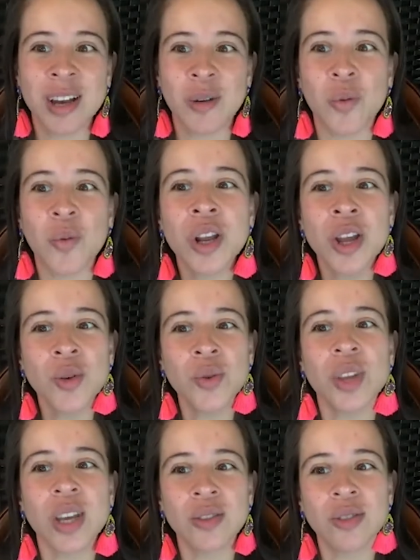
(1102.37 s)
What do you
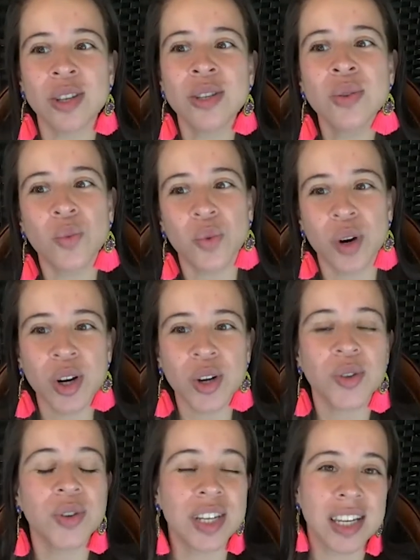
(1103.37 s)
think this
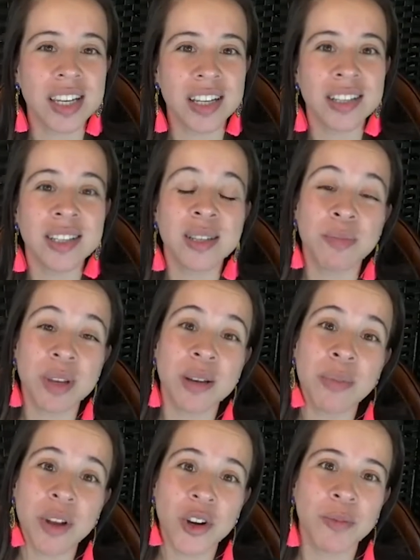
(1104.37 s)
world needs to be a
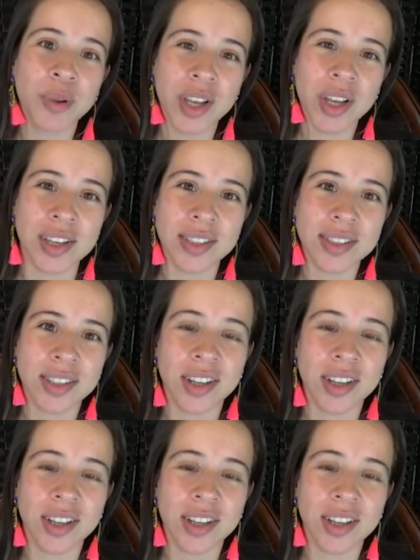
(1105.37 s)
better place?